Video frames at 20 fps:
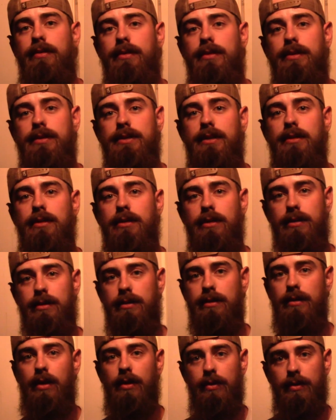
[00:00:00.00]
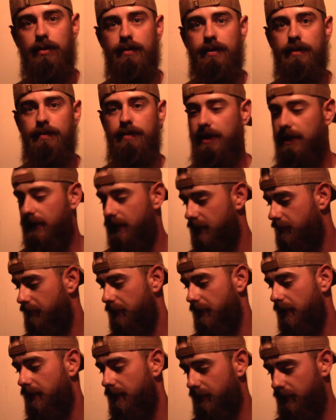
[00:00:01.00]
It's a little all over the place,
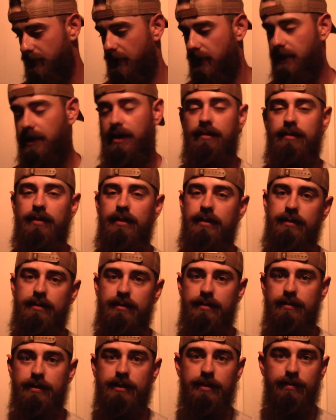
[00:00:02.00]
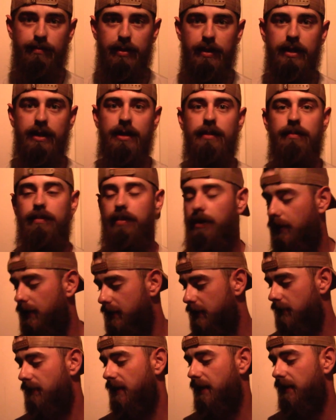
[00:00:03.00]
but I covered some pretty good points
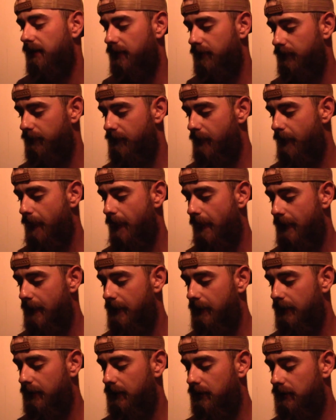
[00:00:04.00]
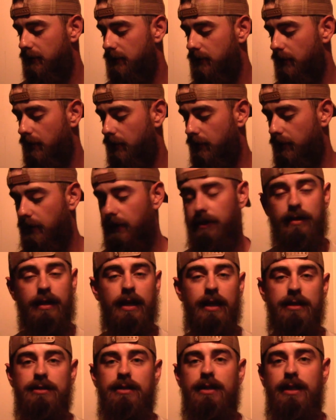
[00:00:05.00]
about it. So I'll
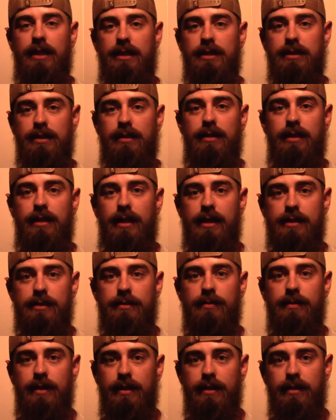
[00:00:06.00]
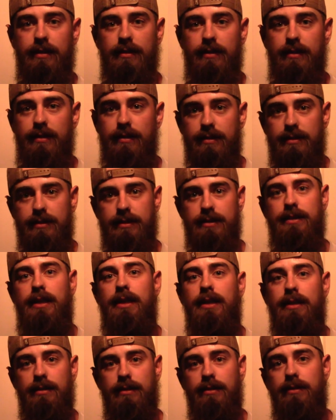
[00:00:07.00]
catch you guys on the next one. Stay
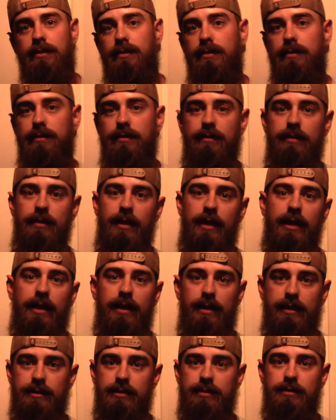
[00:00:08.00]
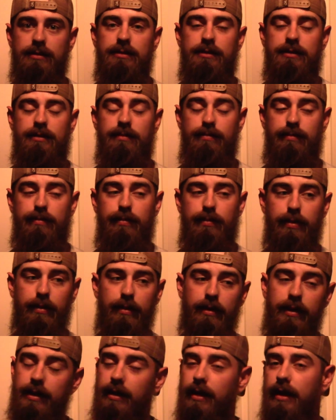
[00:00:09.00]
tuned, as some
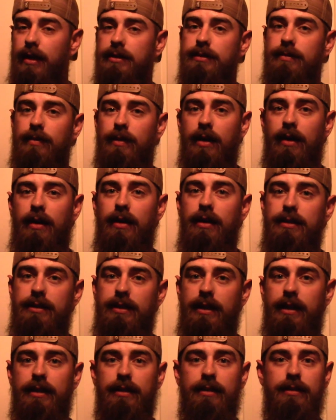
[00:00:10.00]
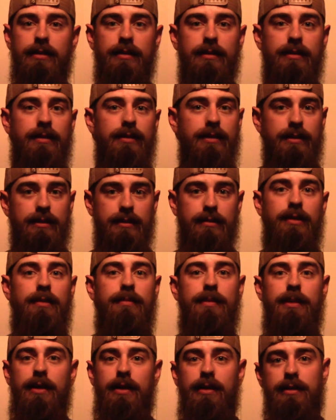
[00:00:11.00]
pretty awesome content is going to
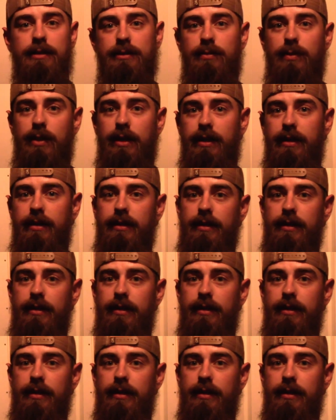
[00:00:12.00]
be on this way.